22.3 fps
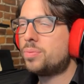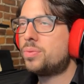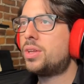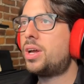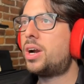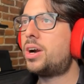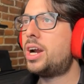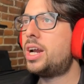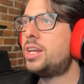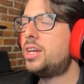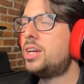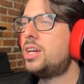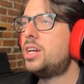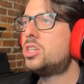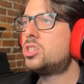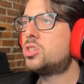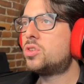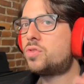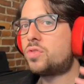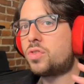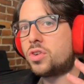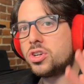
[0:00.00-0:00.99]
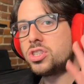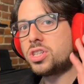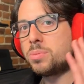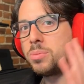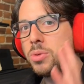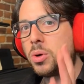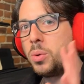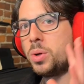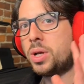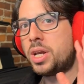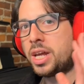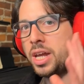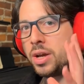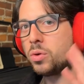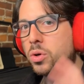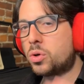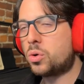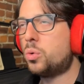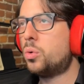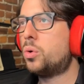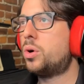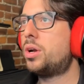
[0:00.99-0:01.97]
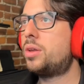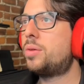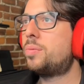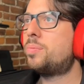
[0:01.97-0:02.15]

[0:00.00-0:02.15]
All right, so first I'm going to hit record.